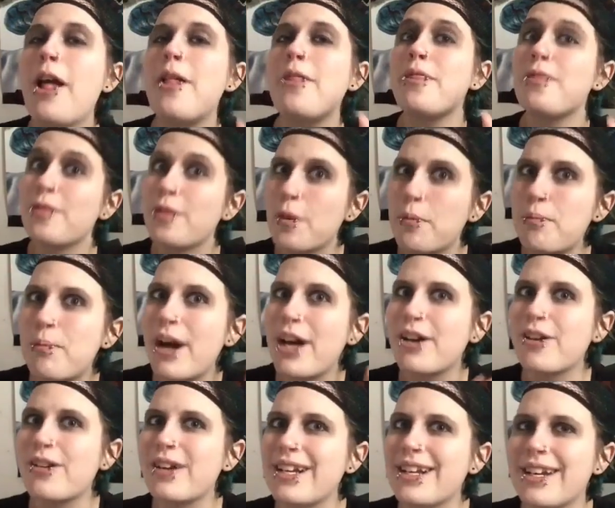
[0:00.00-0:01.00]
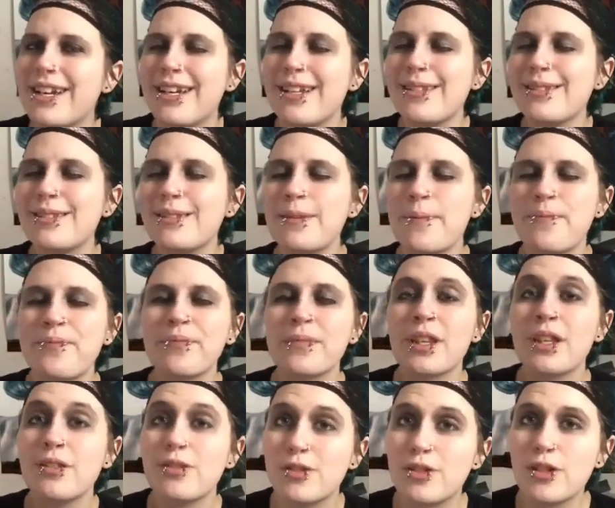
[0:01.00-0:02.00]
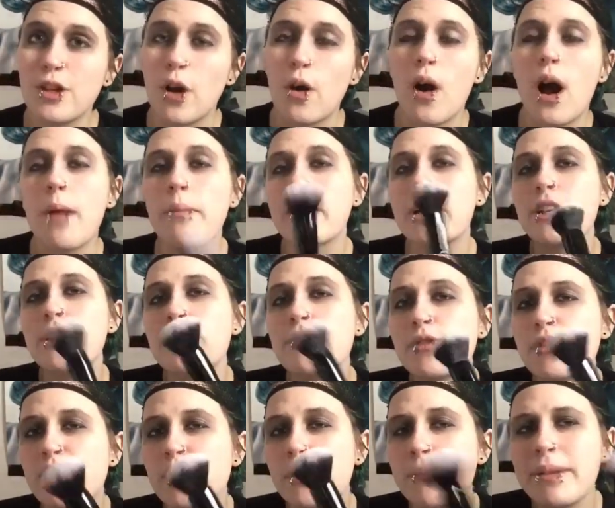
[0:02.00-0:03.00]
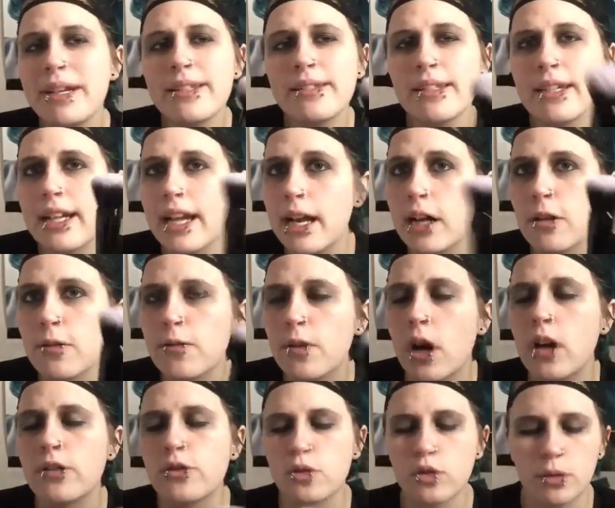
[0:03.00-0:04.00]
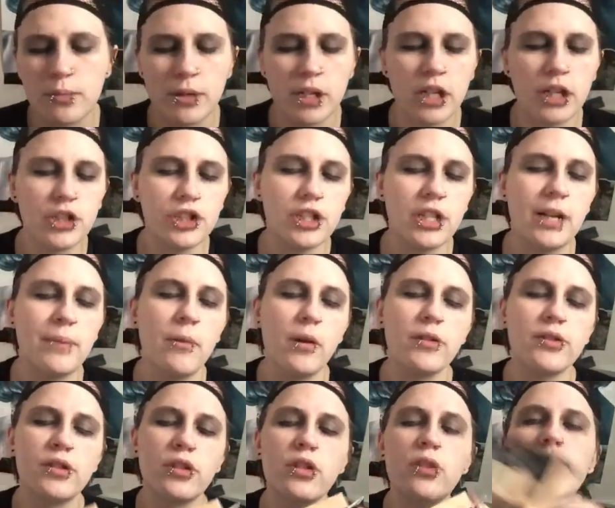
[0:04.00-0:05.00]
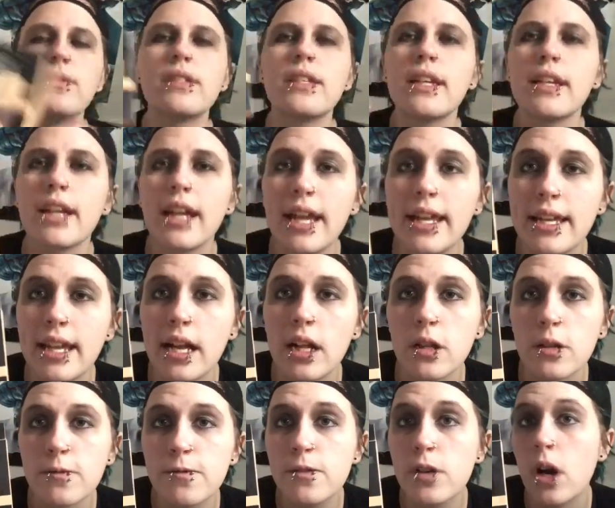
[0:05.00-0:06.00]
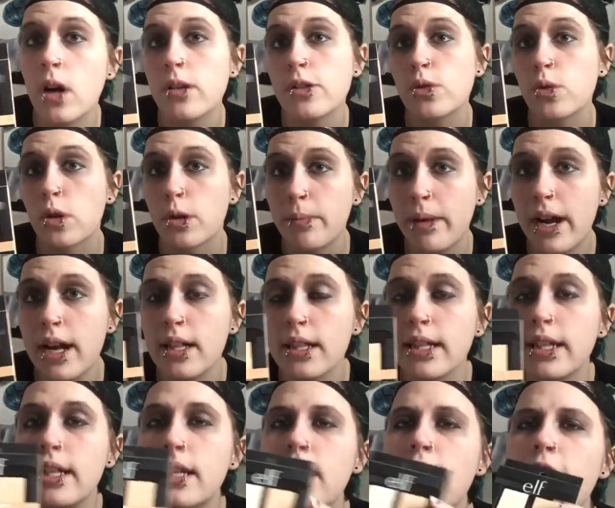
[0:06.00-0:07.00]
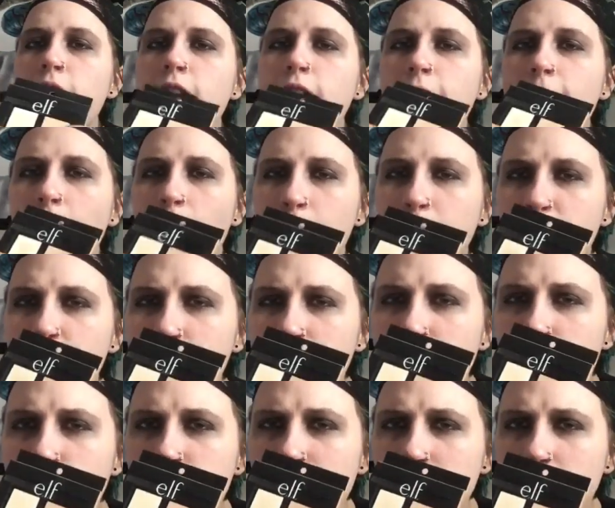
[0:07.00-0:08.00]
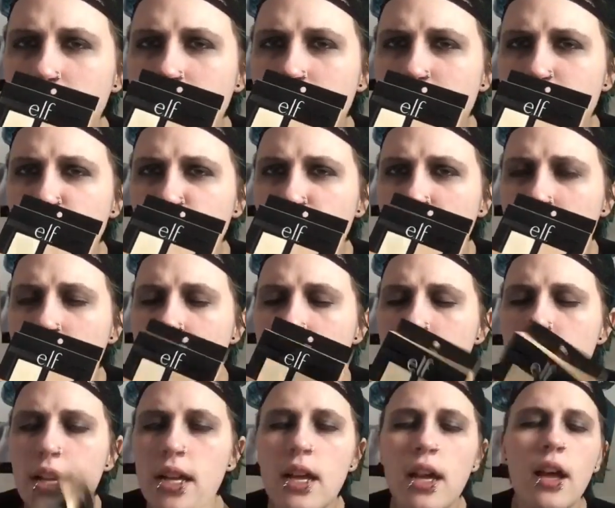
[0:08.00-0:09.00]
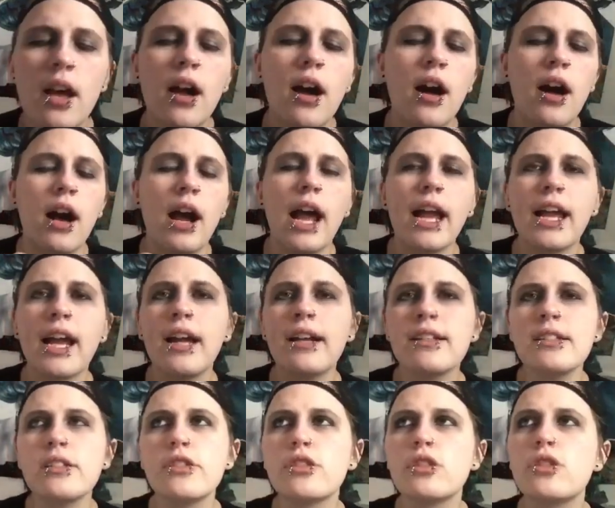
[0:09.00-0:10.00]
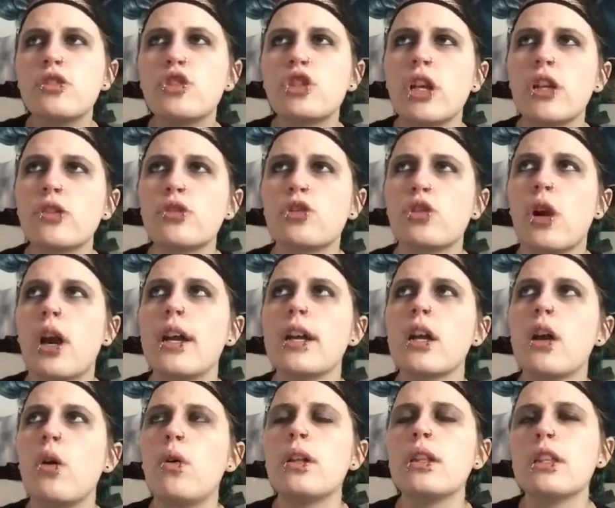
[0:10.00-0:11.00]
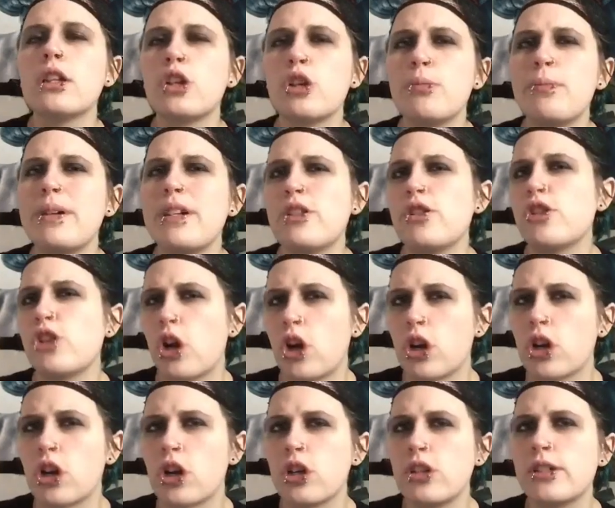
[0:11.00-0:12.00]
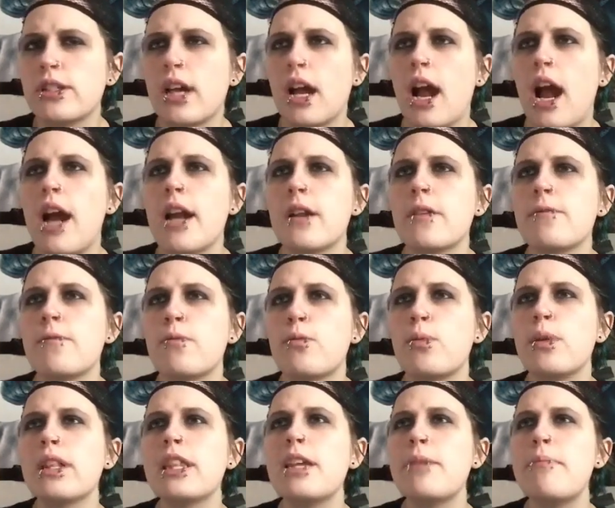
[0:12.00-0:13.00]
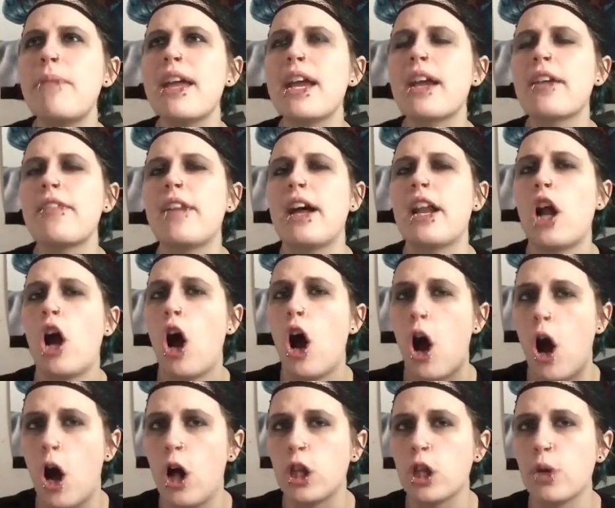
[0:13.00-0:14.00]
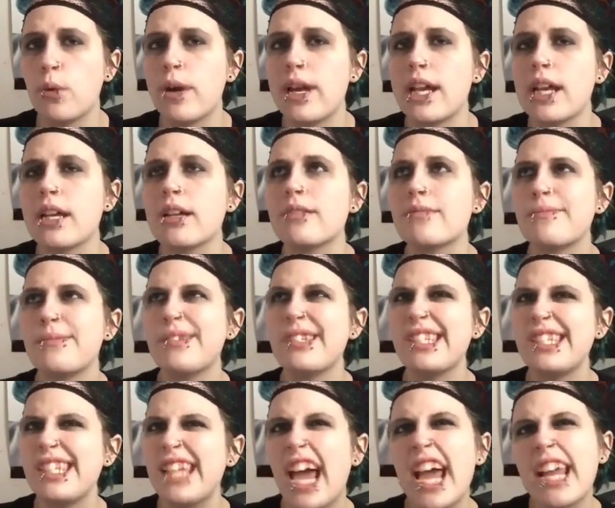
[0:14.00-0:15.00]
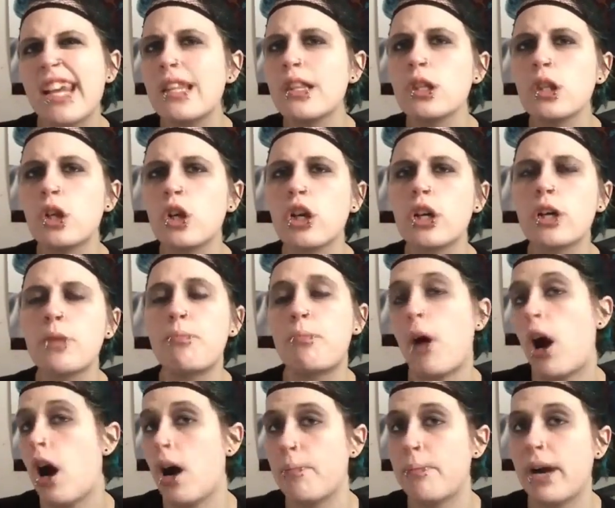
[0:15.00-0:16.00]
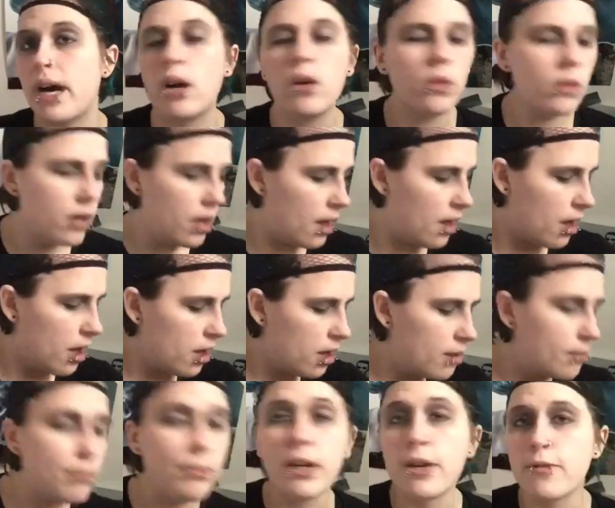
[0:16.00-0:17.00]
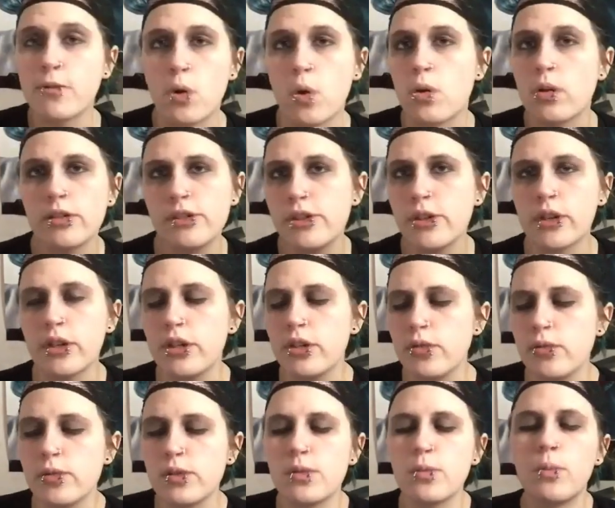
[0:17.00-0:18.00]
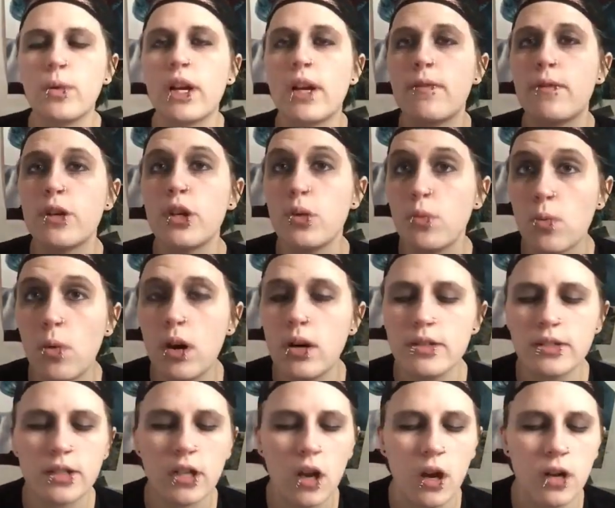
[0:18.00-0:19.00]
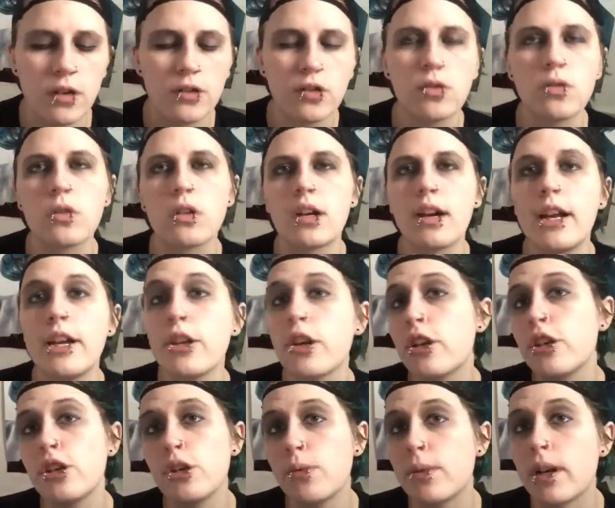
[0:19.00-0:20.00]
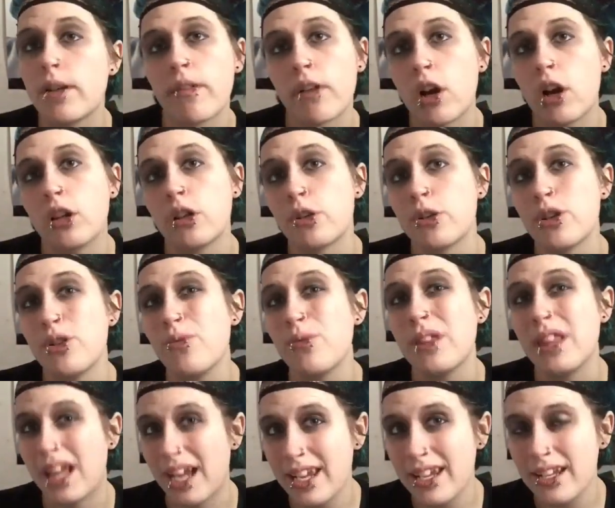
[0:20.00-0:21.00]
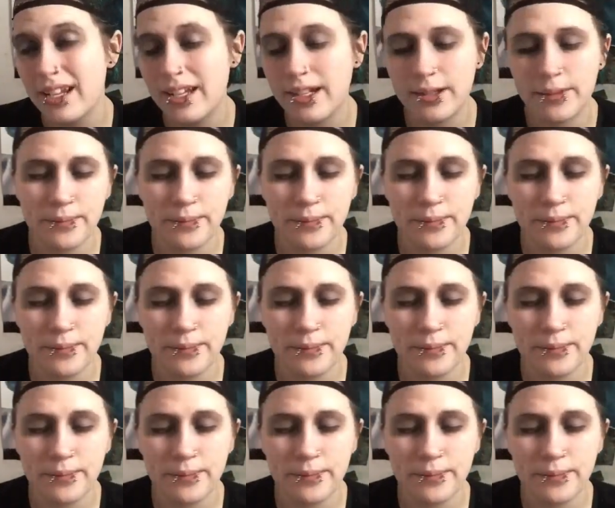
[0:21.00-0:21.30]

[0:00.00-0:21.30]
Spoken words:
the better it is. So I'm going to use just a basic e.l.f. contour brush, and I'm also using an e.l.f. contour palette. I'm going to be using this shade. I kind of try to go a little bit darker to kind of really make that hollowing, dead look pop out. But of course, you can use whatever you want to contour, and you can do whatever color you like.